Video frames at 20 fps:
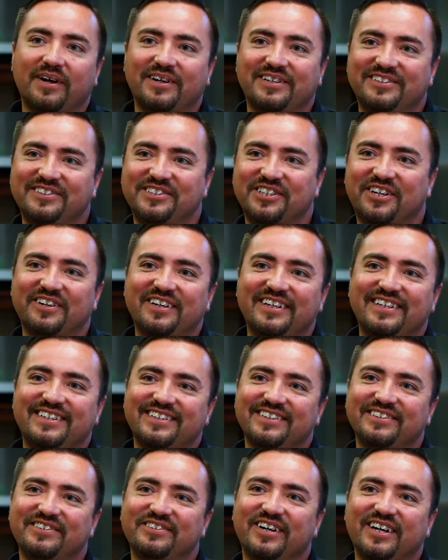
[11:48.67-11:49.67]
on your journey
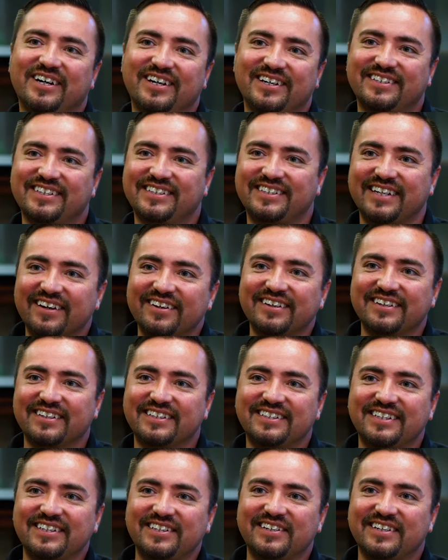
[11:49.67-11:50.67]
to uh, to tell to
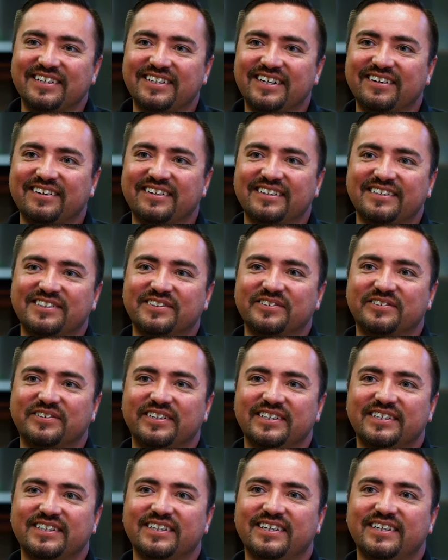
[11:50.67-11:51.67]
continue to tell these
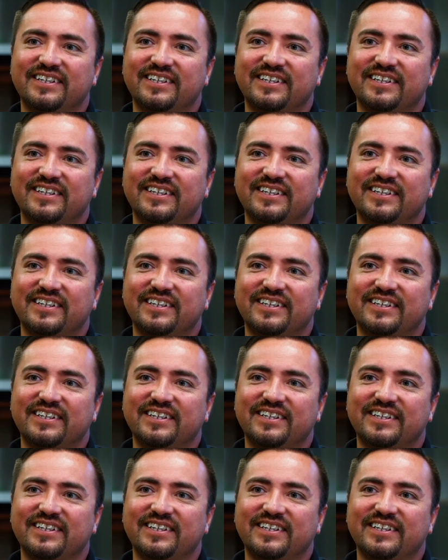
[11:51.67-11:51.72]
stories?